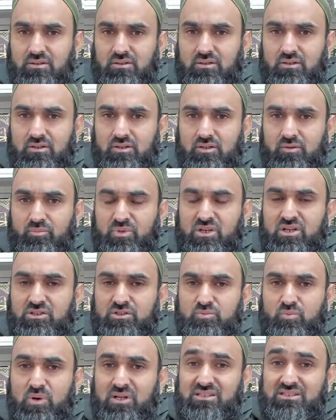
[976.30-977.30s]
Because
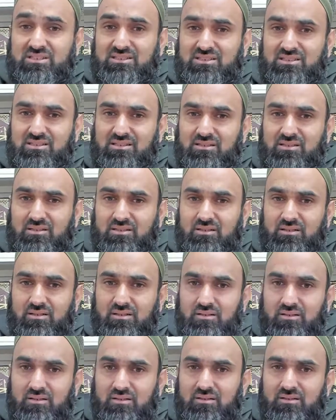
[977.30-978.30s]
once
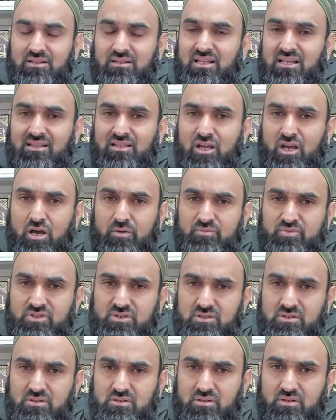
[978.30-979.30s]
the death comes,
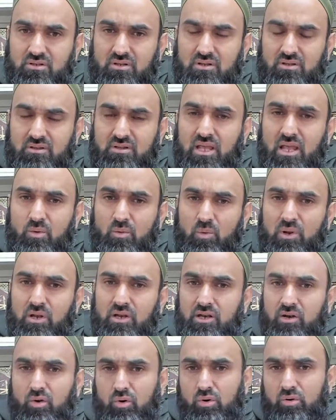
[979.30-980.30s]
there will
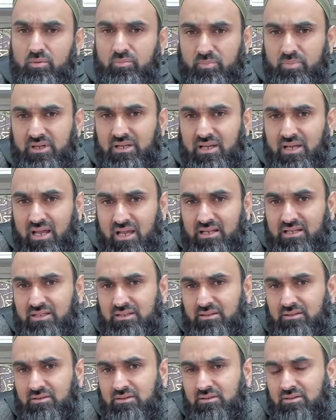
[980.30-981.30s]
not be any
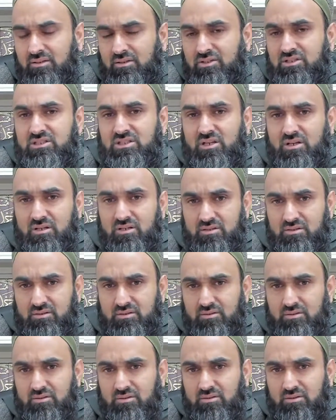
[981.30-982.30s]
return.
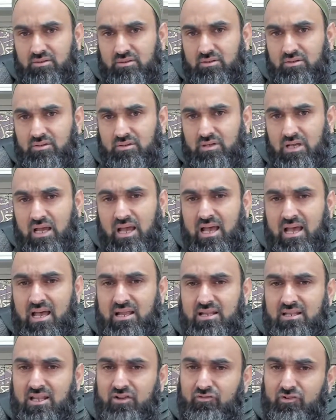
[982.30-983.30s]
And
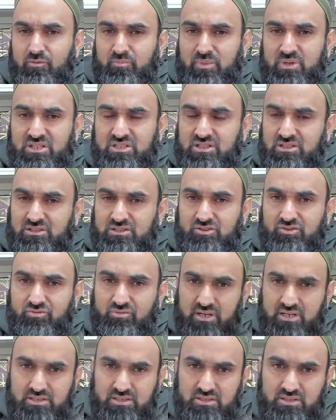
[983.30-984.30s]
there will be just
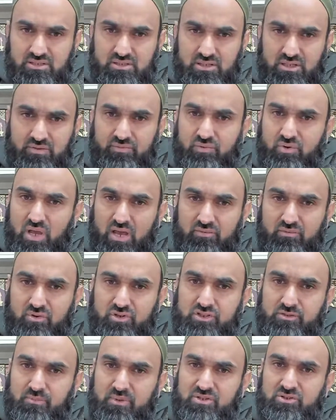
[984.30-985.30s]
regret if you have not
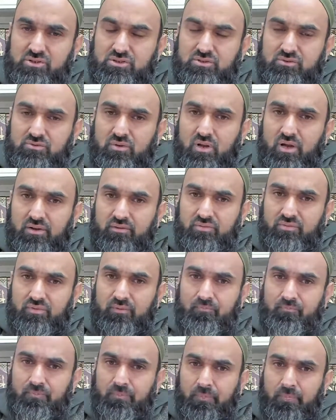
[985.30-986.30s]
spent your life
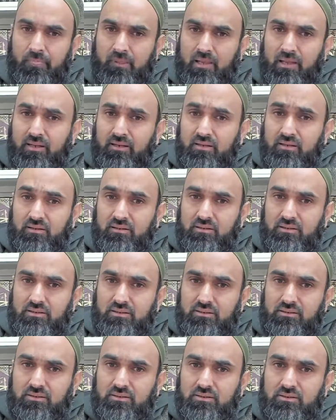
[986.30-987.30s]
in
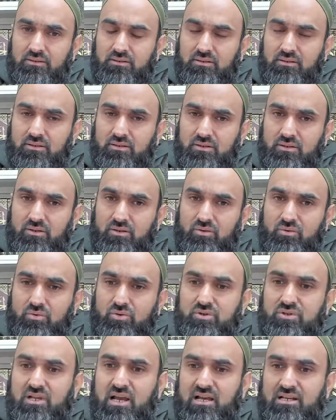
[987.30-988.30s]

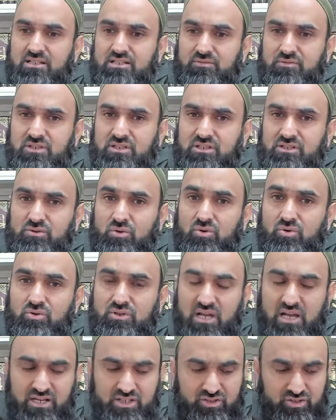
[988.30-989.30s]
good activities or good
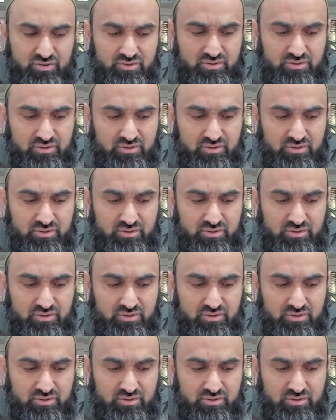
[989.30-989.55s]
actions.